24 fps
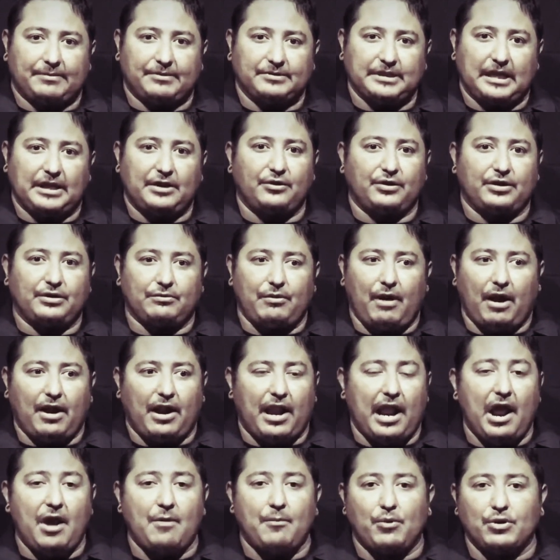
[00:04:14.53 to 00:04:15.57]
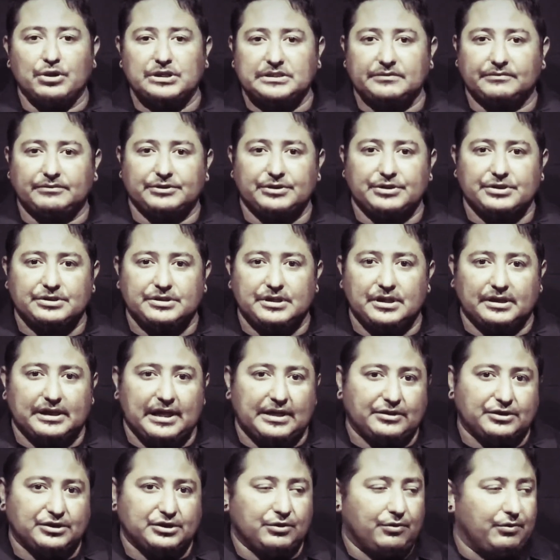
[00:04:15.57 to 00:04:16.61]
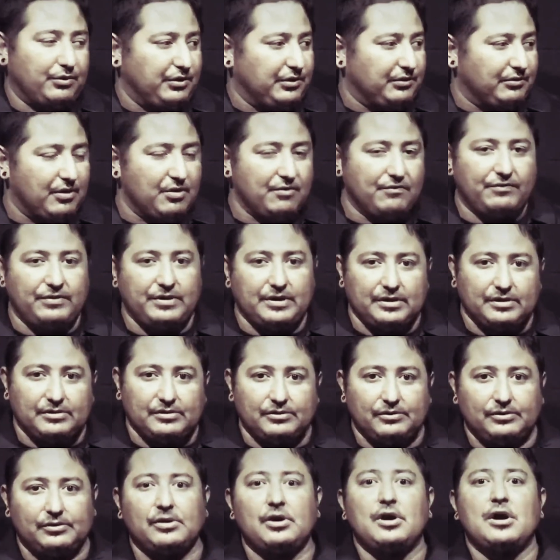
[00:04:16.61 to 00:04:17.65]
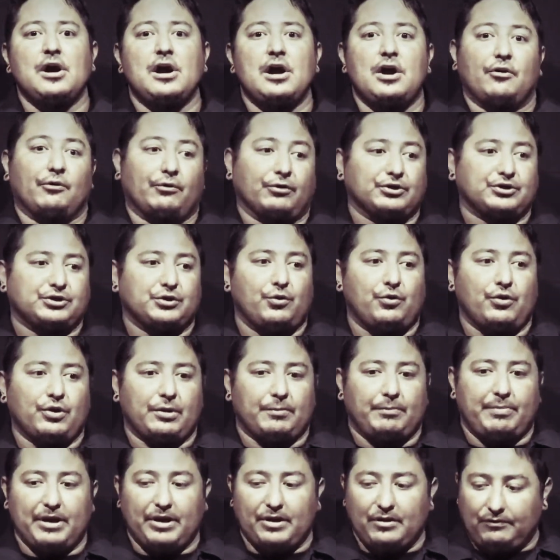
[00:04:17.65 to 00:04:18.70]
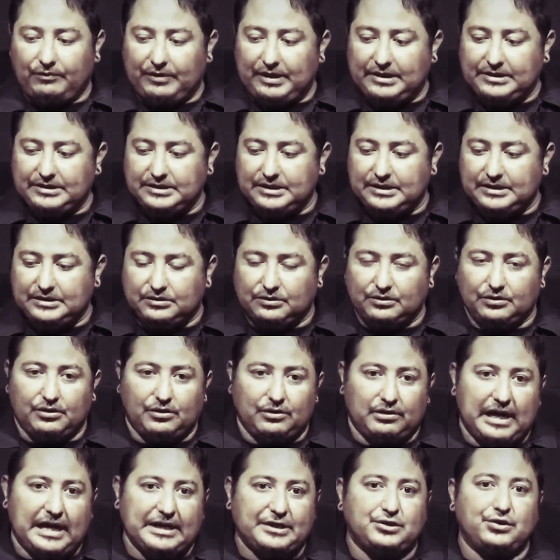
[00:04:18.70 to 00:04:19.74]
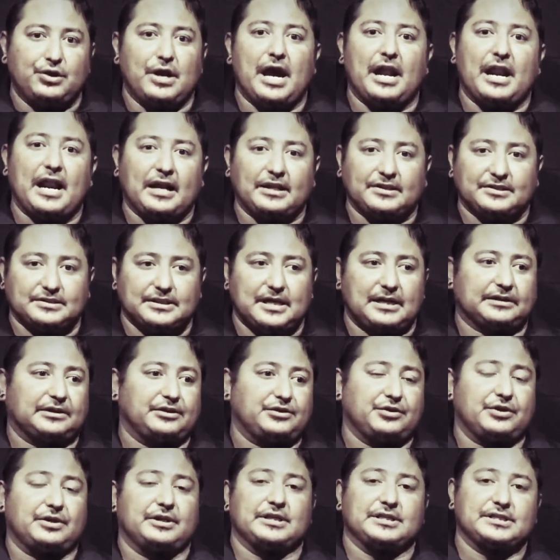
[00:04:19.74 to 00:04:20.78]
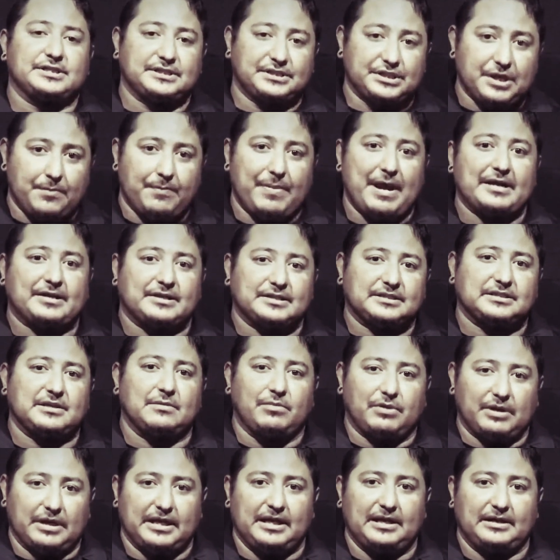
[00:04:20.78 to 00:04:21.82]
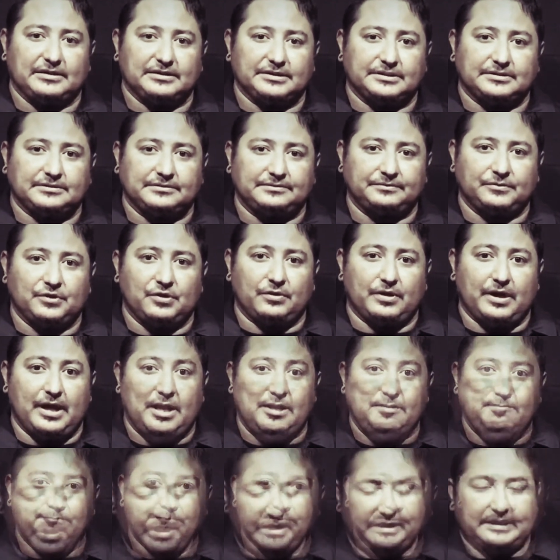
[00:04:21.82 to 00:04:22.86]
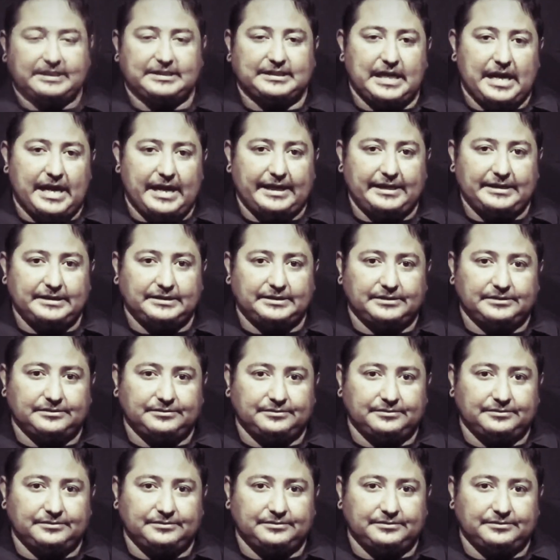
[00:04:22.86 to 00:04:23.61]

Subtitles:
Because I know that right now, most of us are stuck either showing your own vehicle or showing a pair of lenses or lights you got on stock that you're going to ship out to somebody else, okay? We need the size.